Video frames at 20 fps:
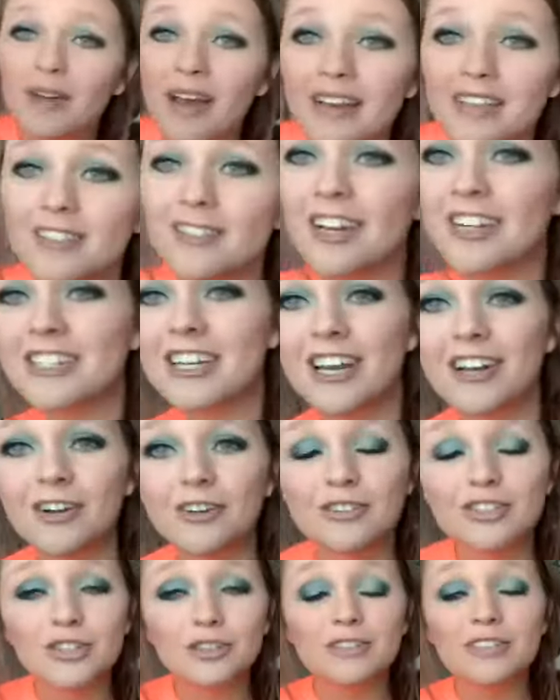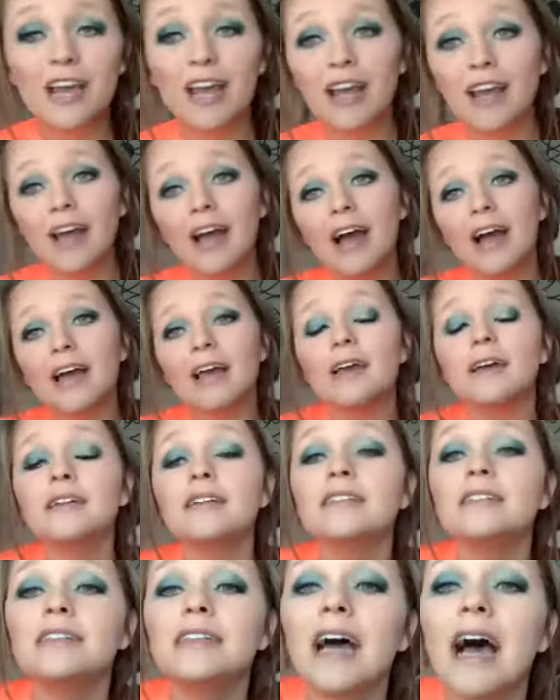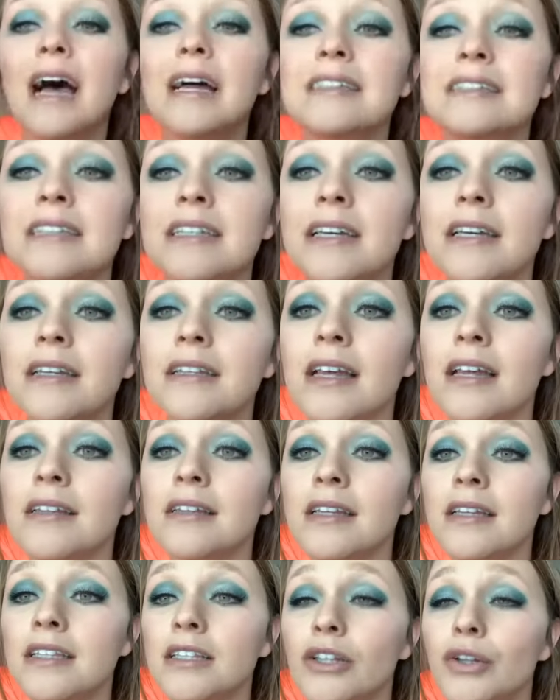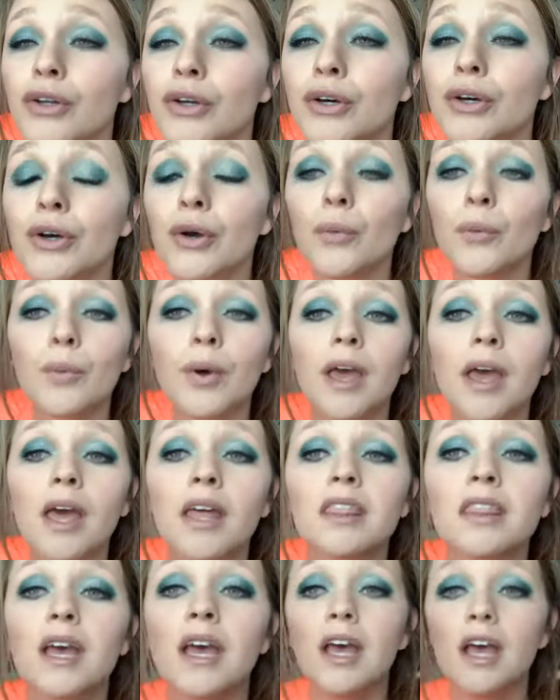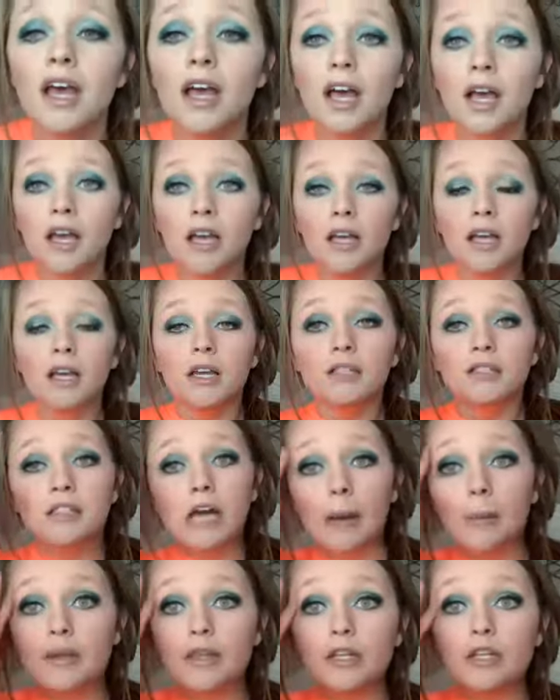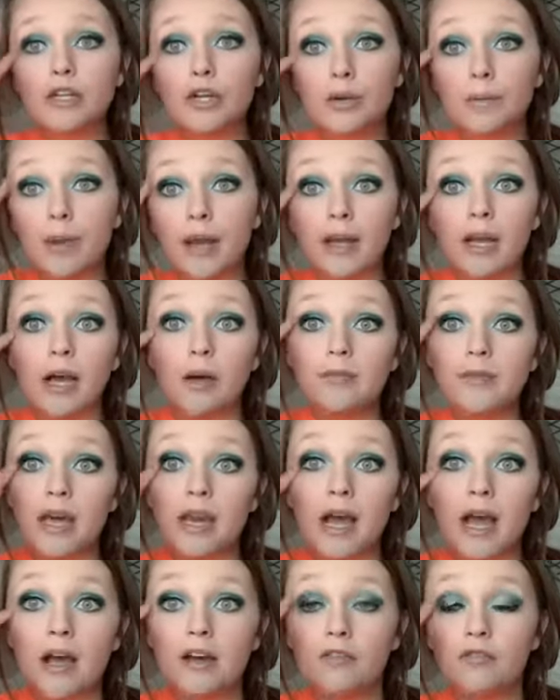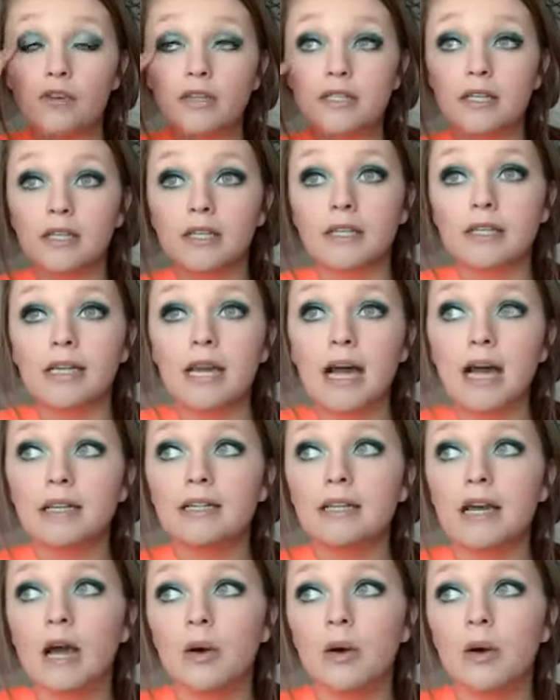back to my channel. Today I had, I did this look with some of the new makeup that I have recently gotten.